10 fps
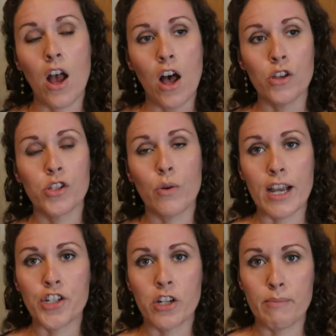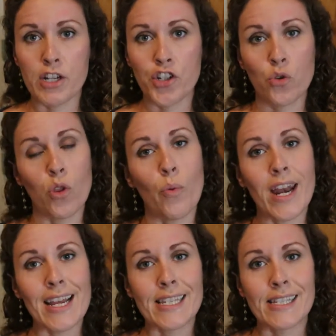Also, I should mention that when
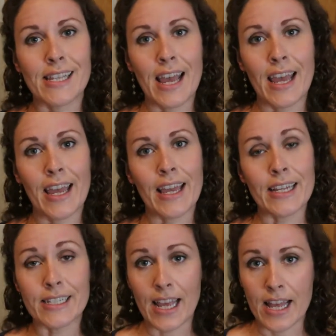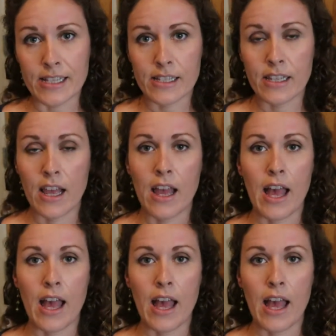I say tents,